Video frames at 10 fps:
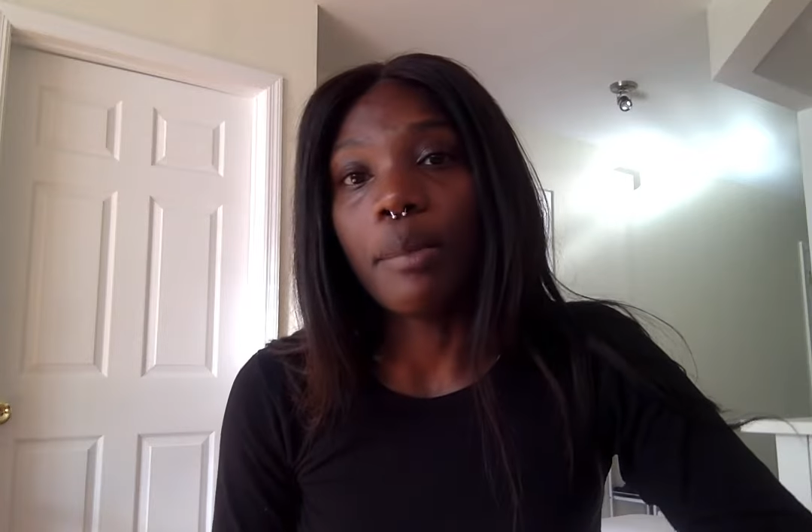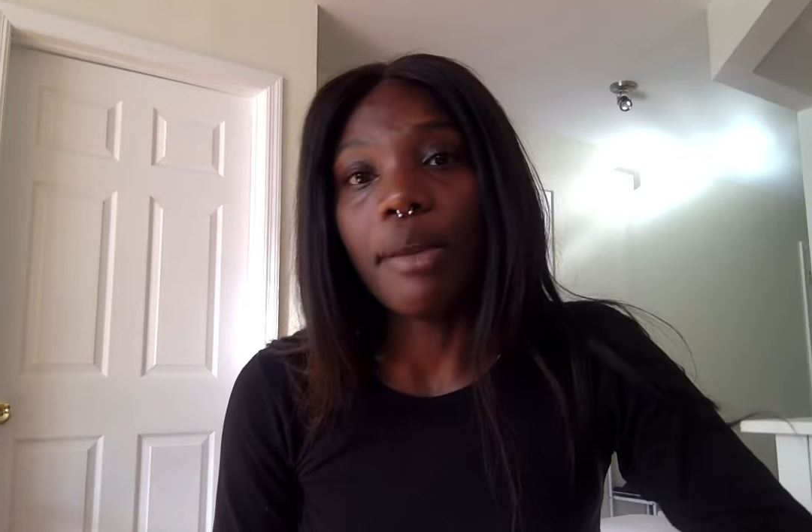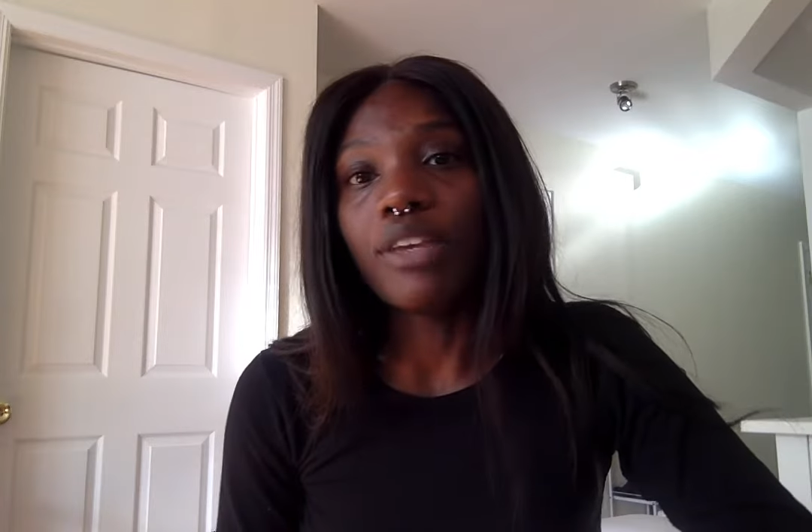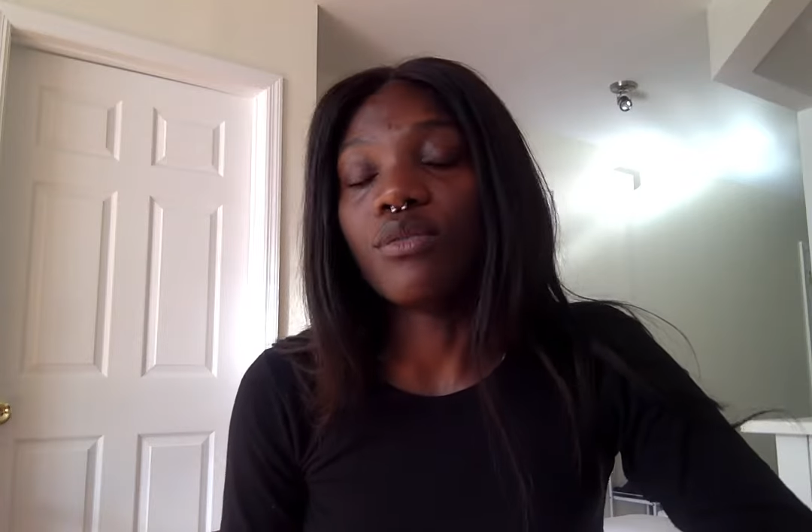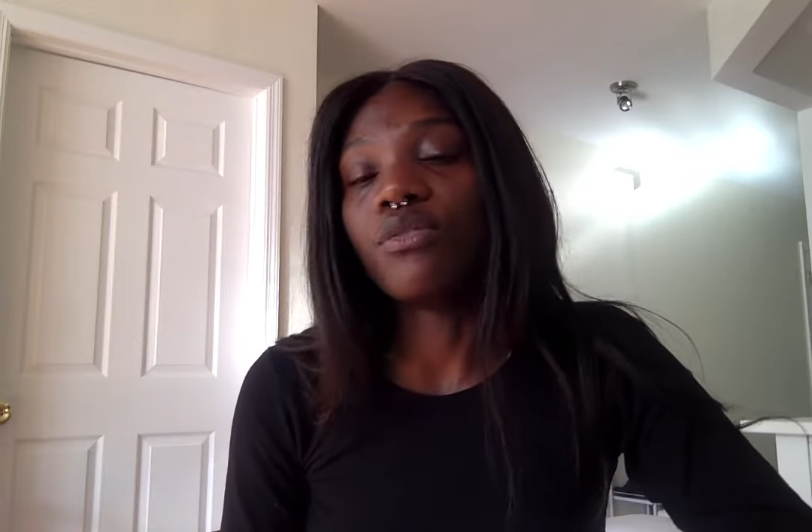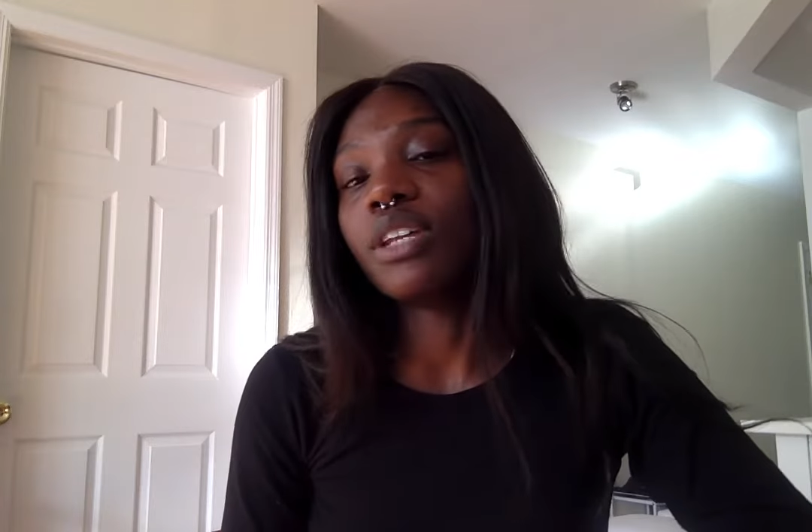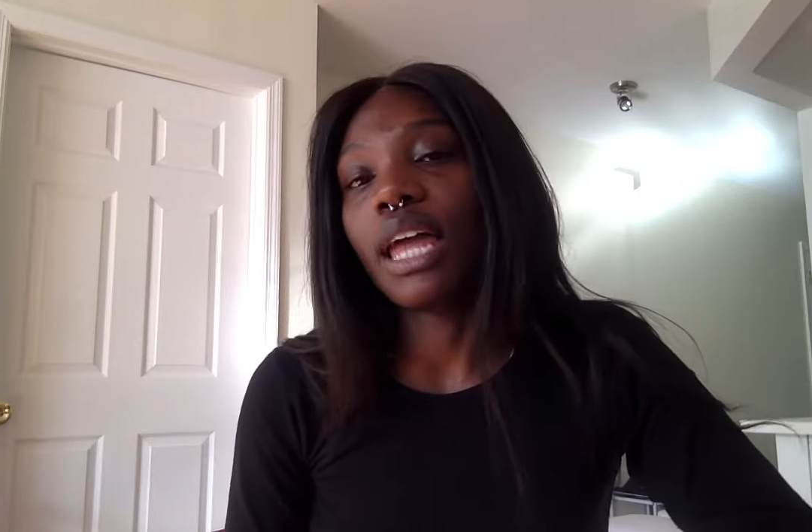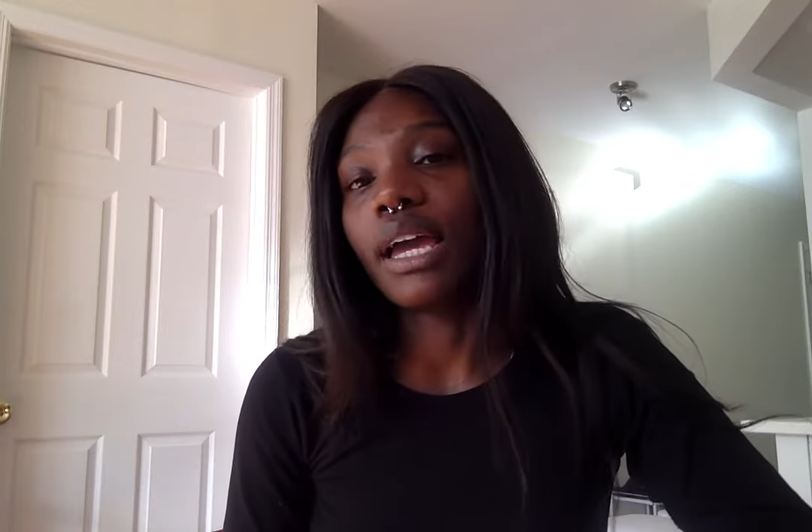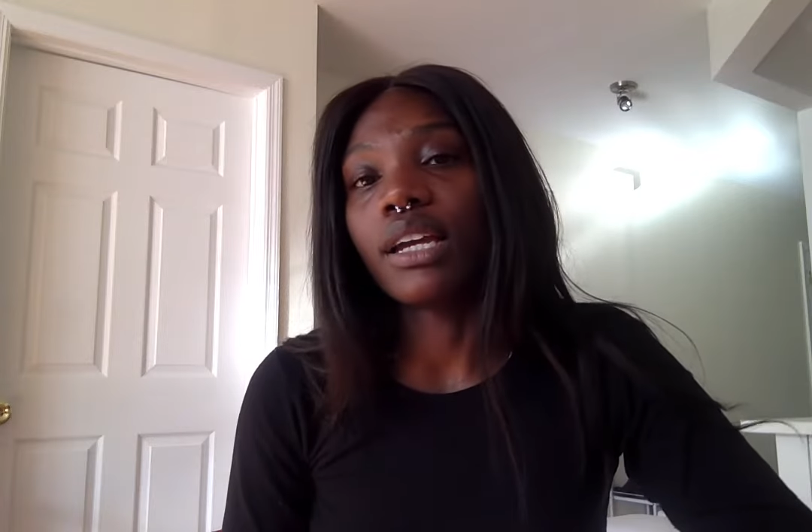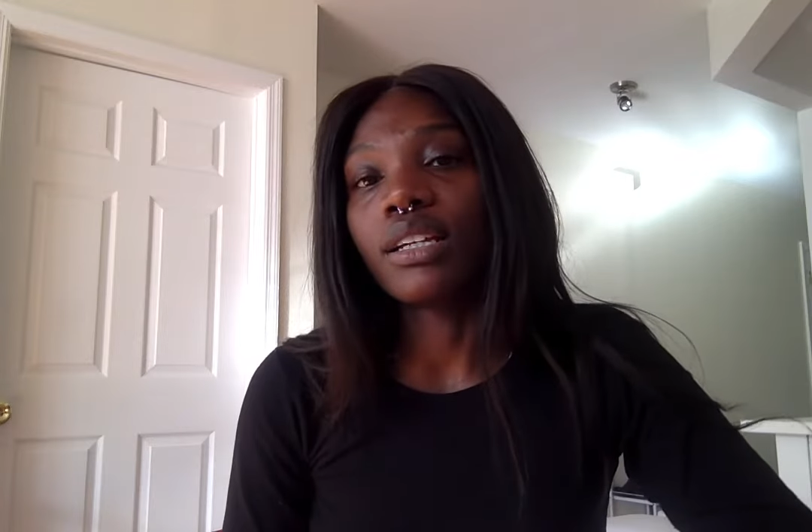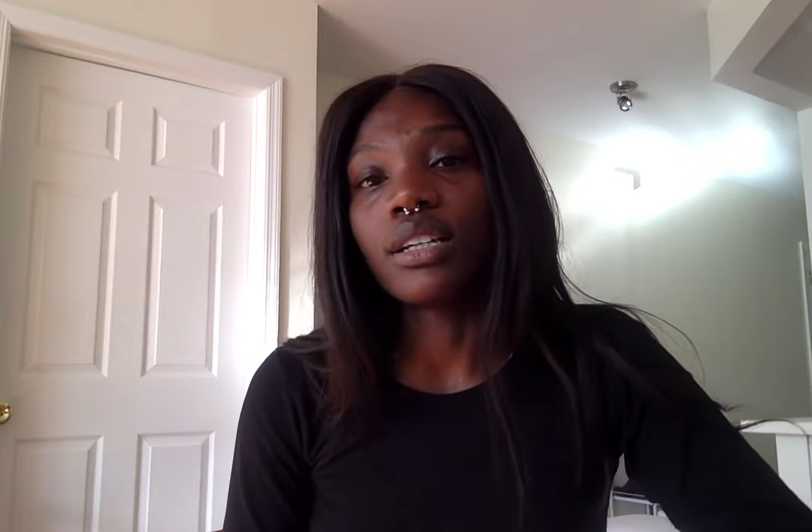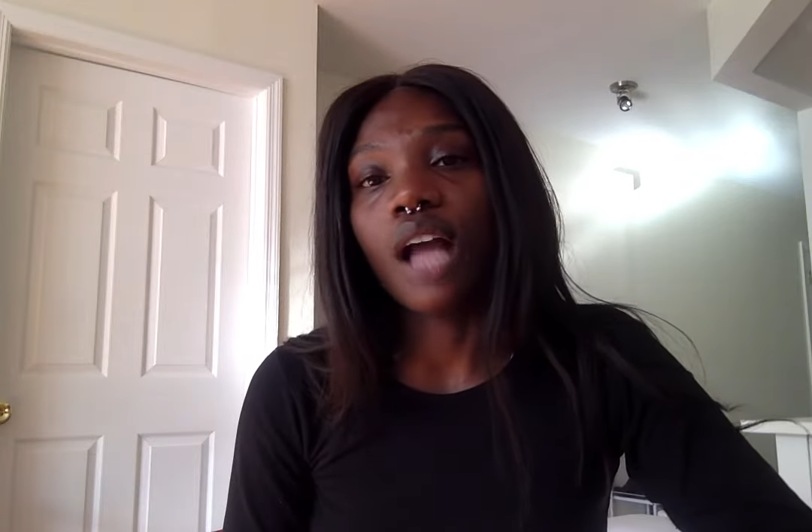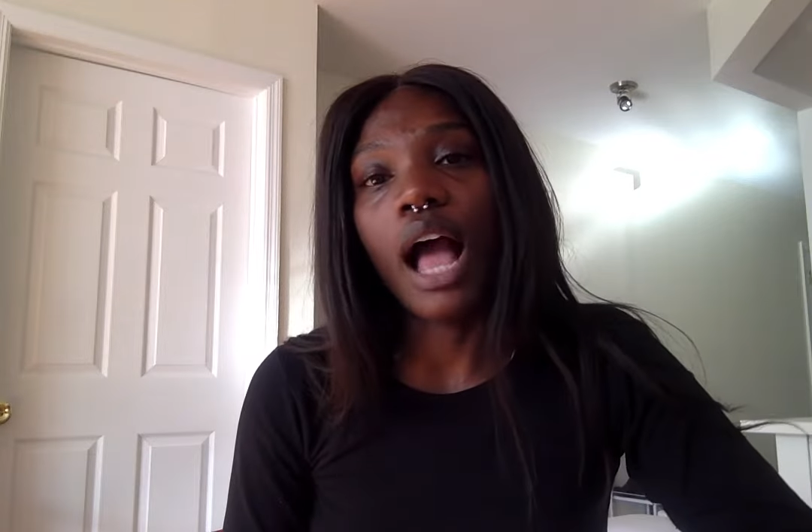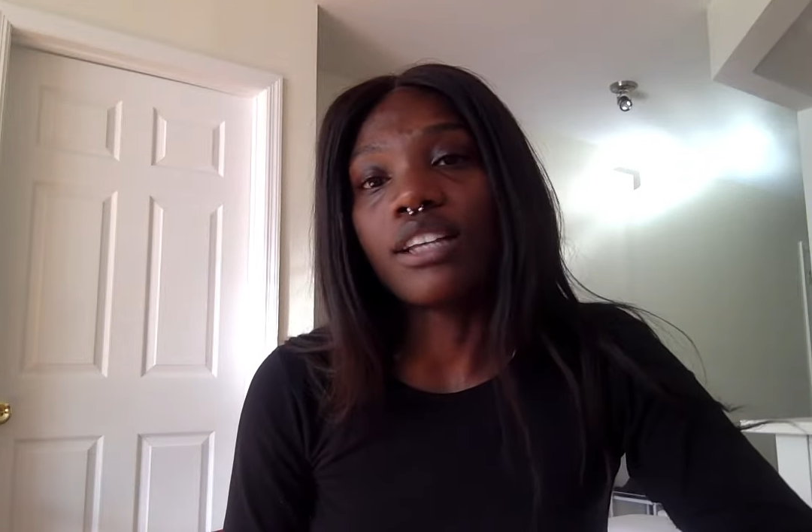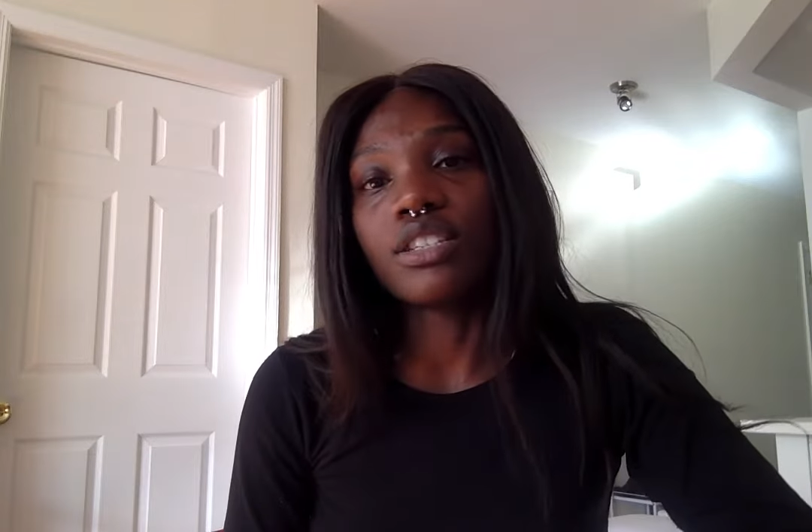make you feel like, I